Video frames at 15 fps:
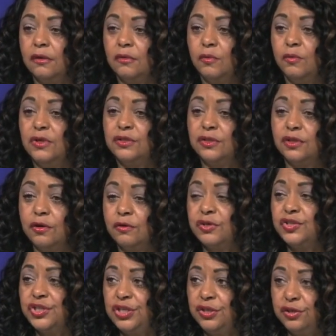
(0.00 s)
Which, of course,
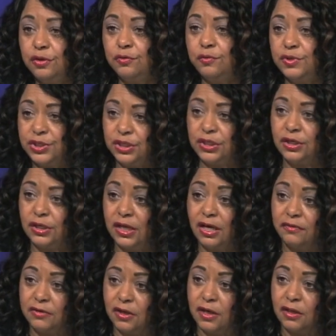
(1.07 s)
she knew when she
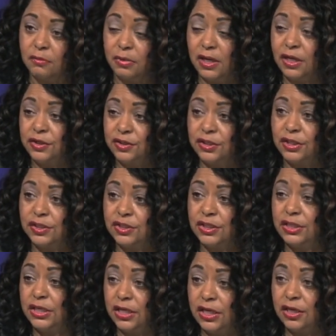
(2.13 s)
left the other place that she
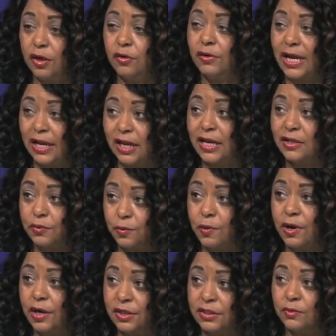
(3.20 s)
did owe, like gas and
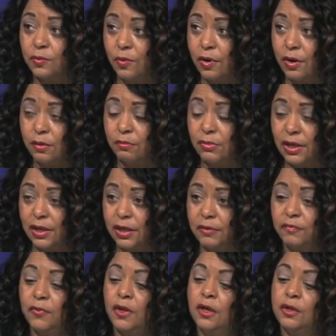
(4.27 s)
water, some money.
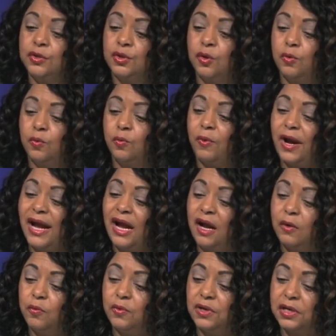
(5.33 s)
So
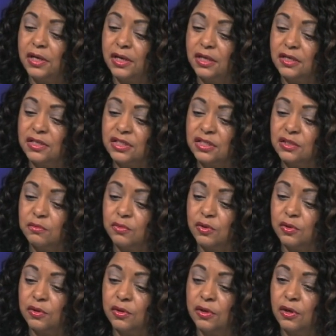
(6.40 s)
why would a
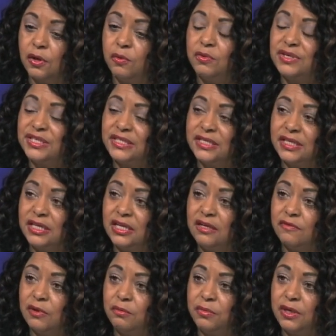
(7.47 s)
customer
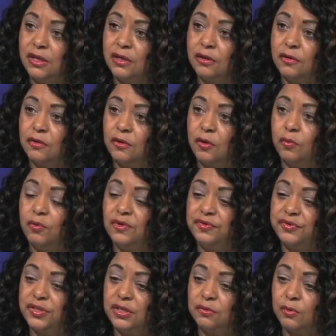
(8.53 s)
receive a bill with
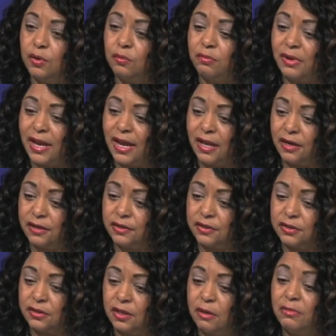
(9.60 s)
zero
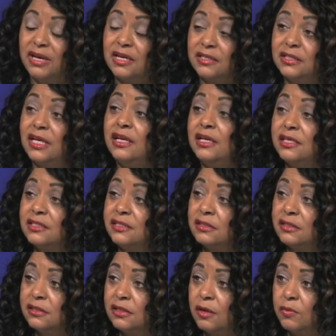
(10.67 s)
balance? Because that is
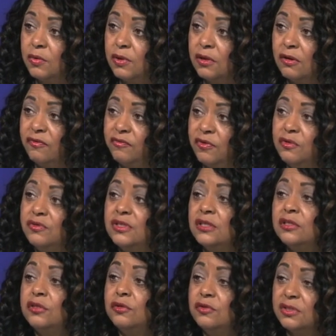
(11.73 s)
somewhat confusing
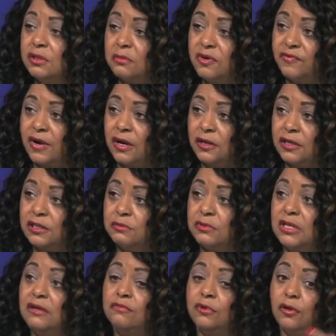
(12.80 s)
to some of our
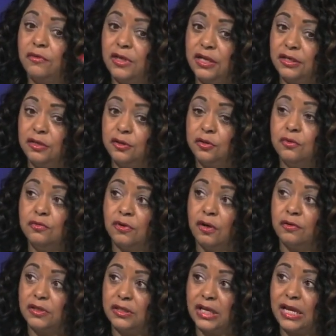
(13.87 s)
customers, even though they do
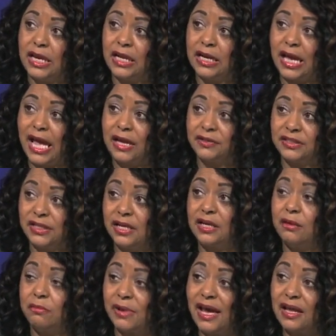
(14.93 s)
know that they had an
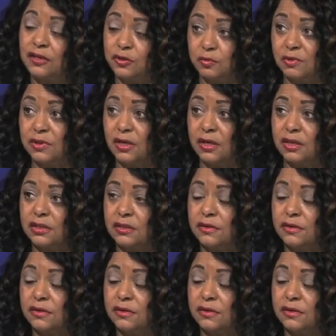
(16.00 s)
outstanding balance with us.